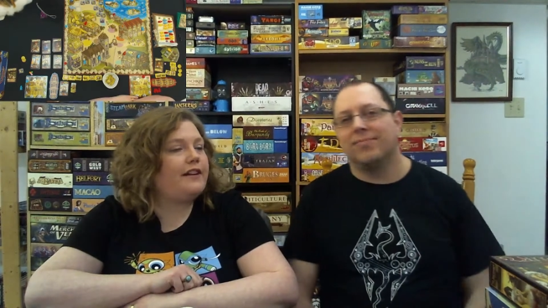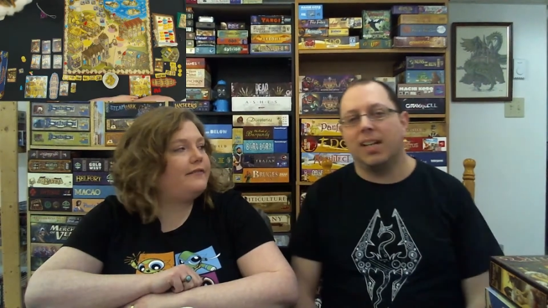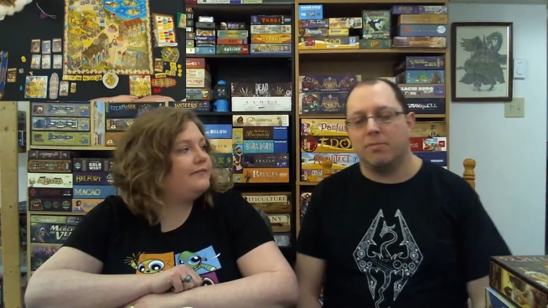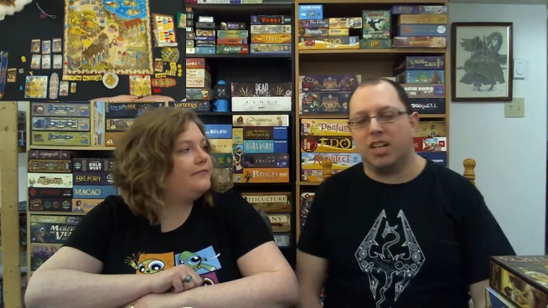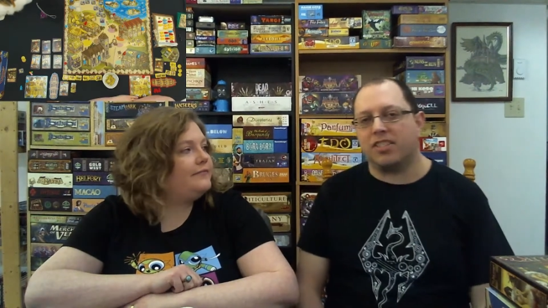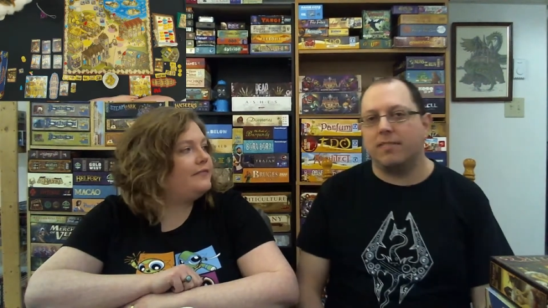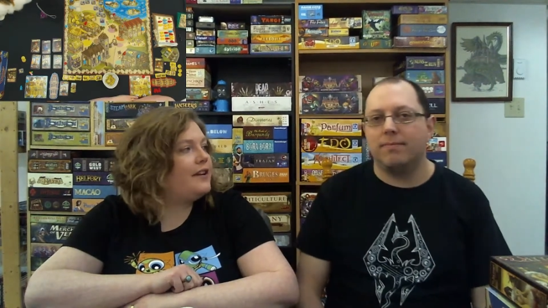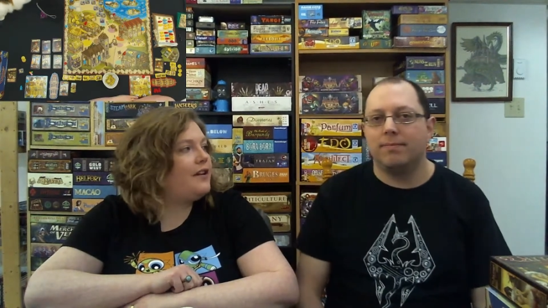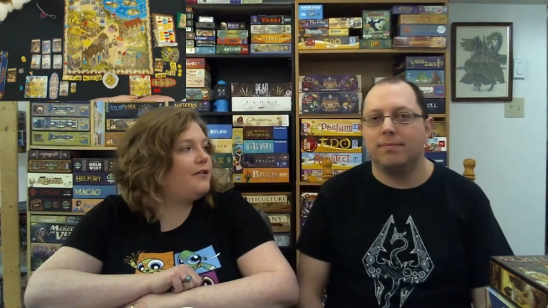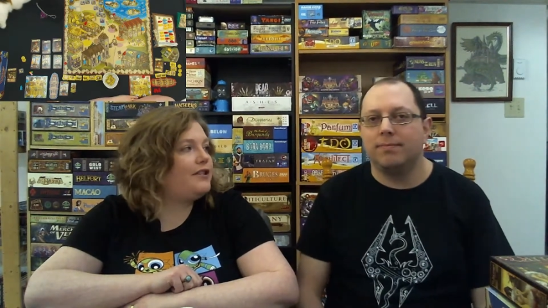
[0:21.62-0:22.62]
Speaker 1: I'm Justin.
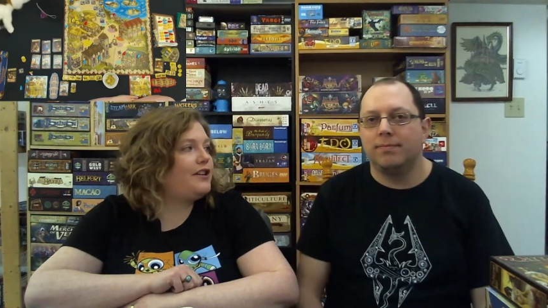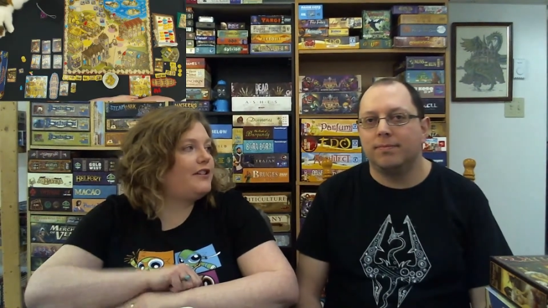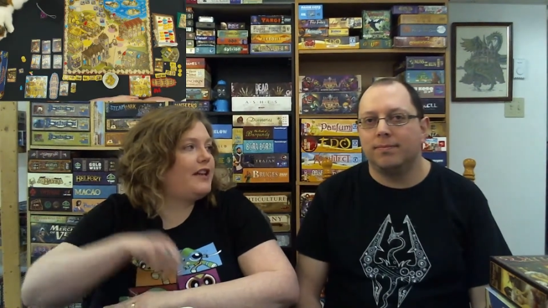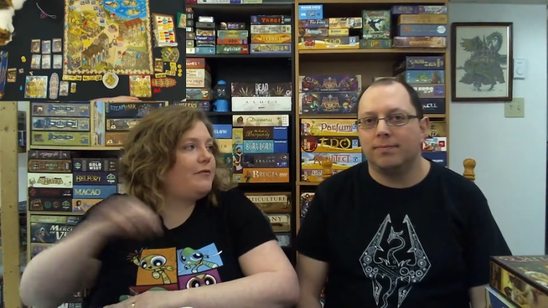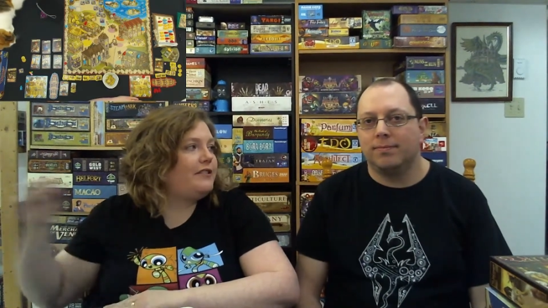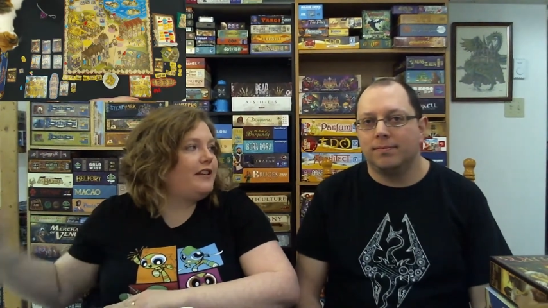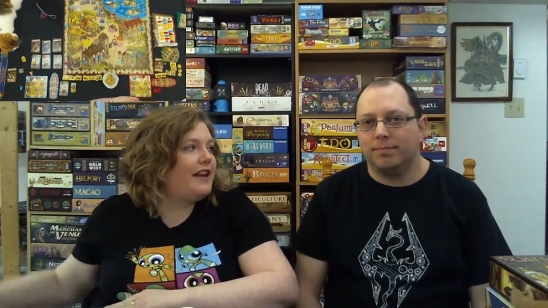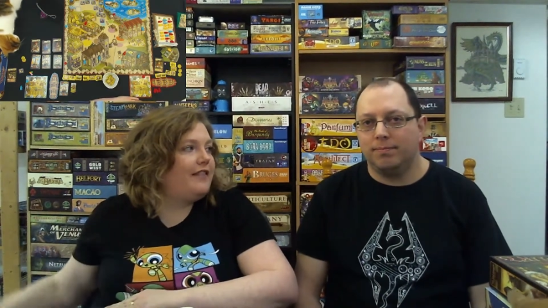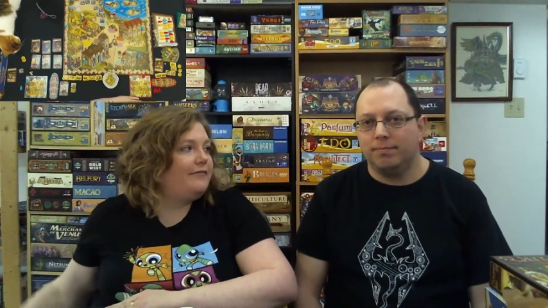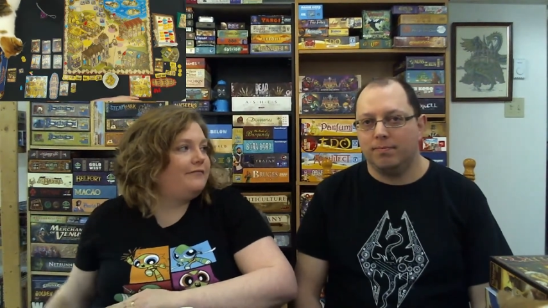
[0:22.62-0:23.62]
What's on our table today?
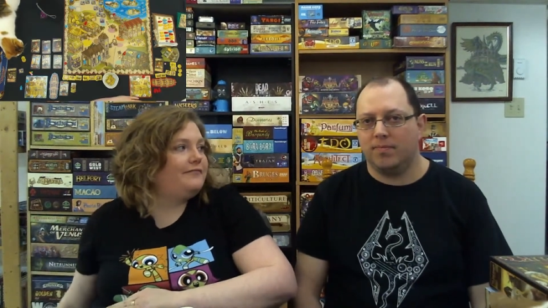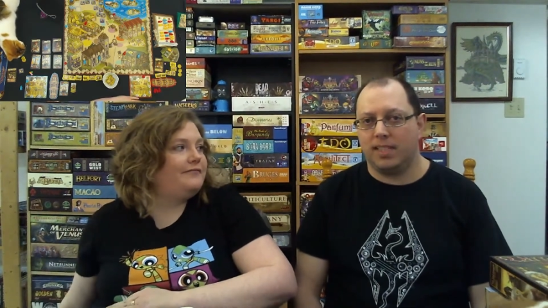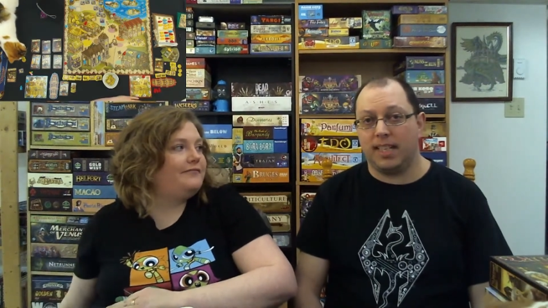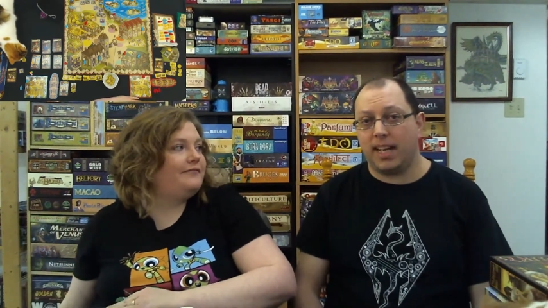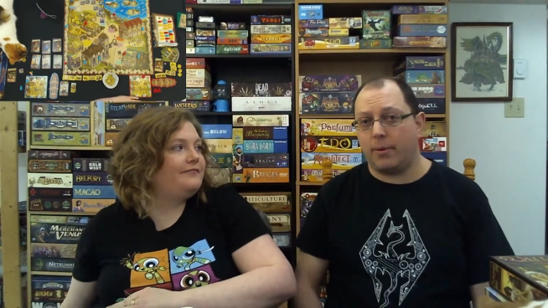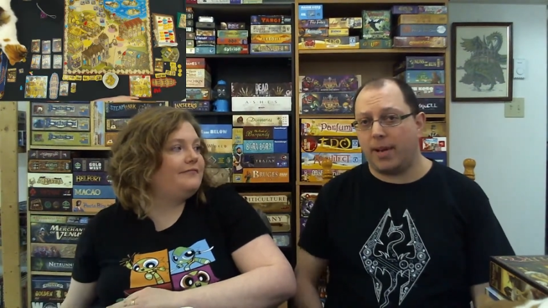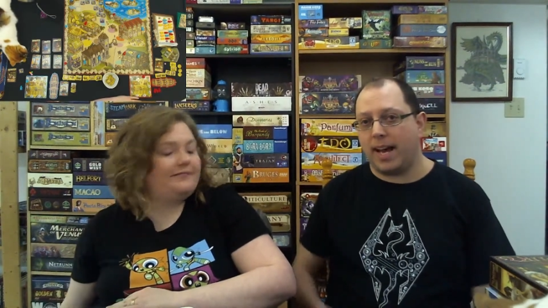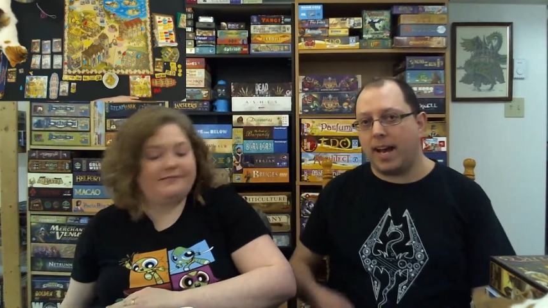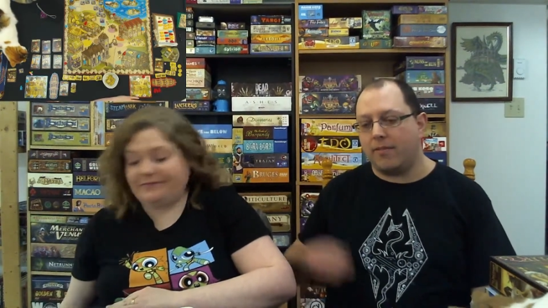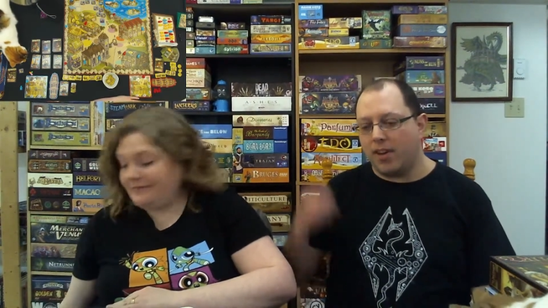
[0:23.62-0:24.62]
Speaker 2: Today we
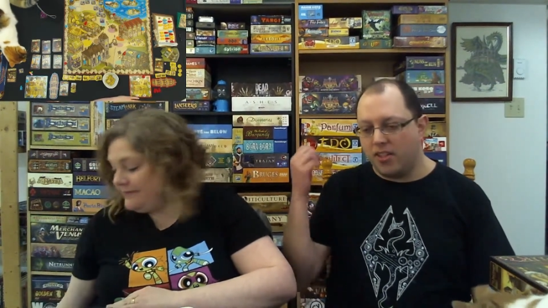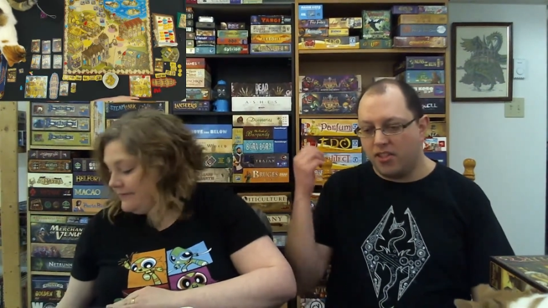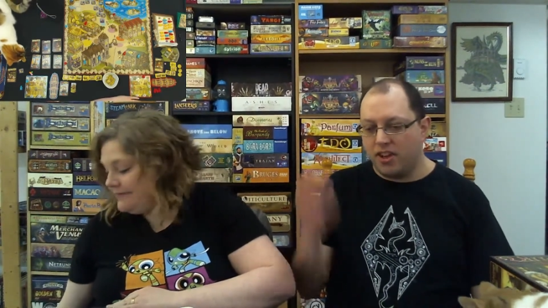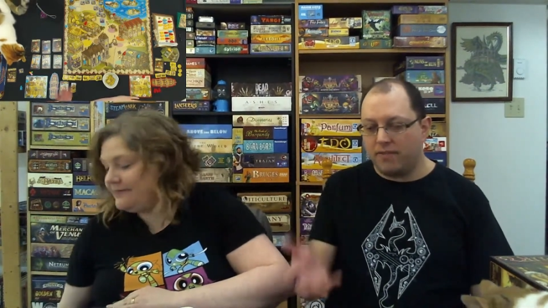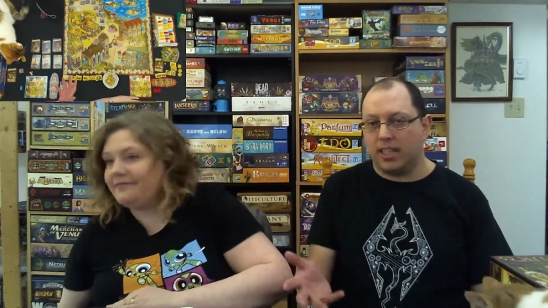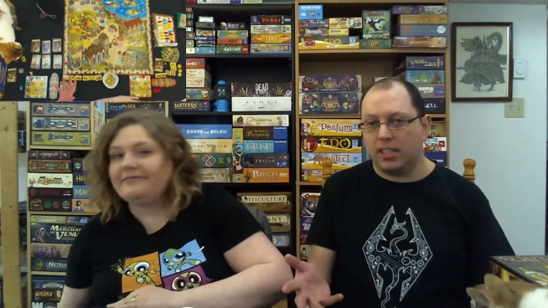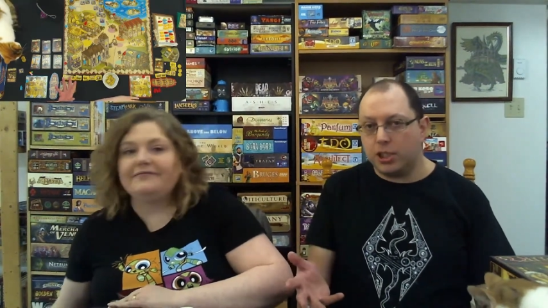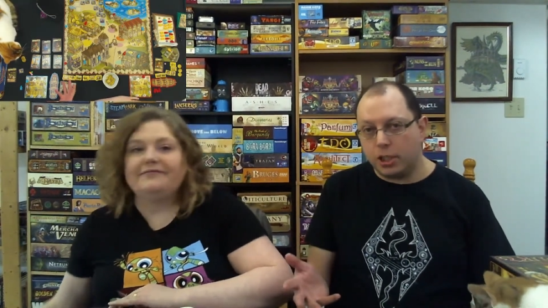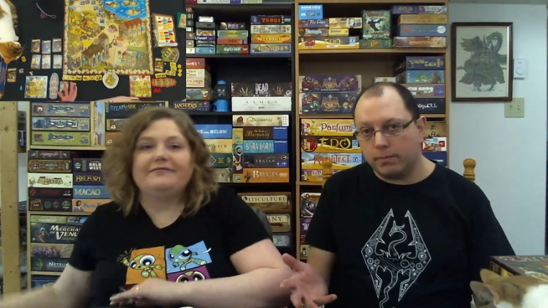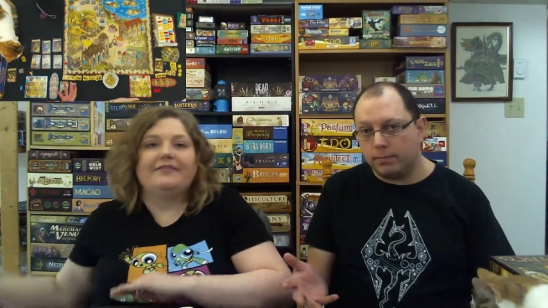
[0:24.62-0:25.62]
have The Village.
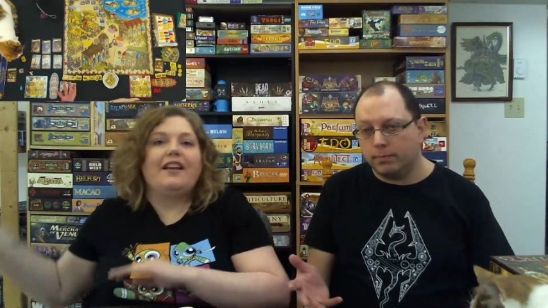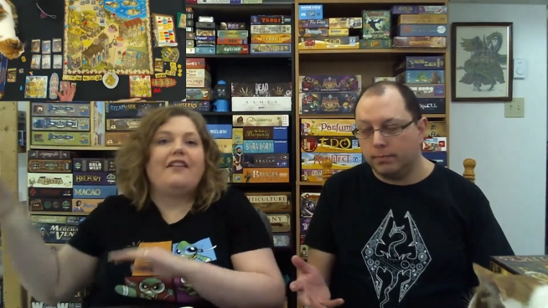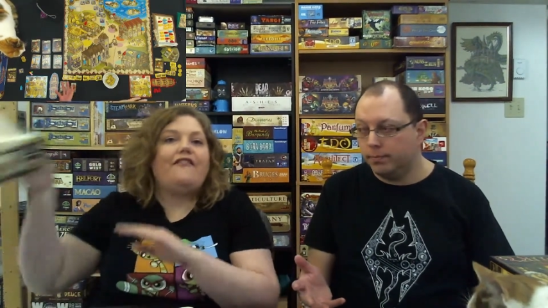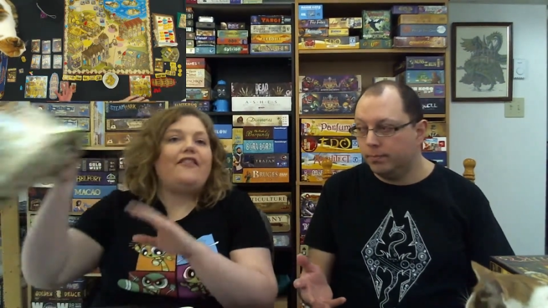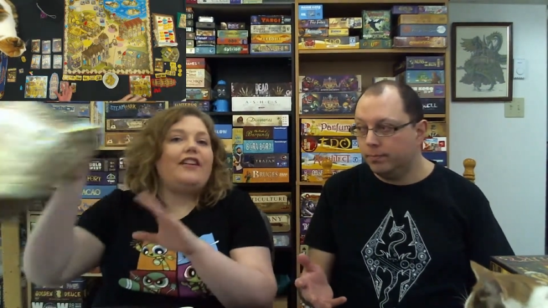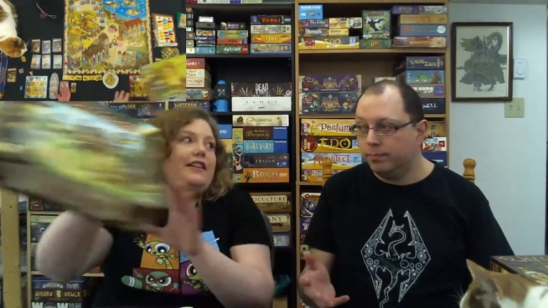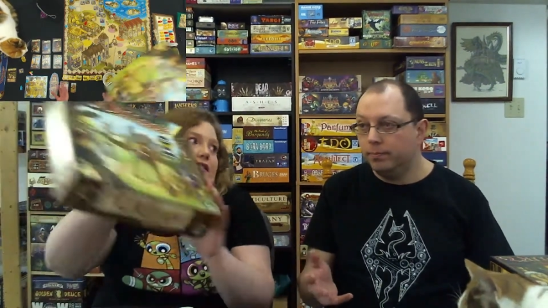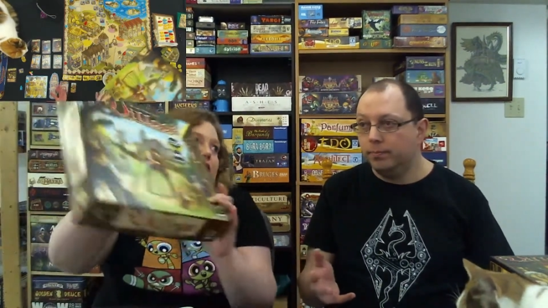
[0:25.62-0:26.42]
Village.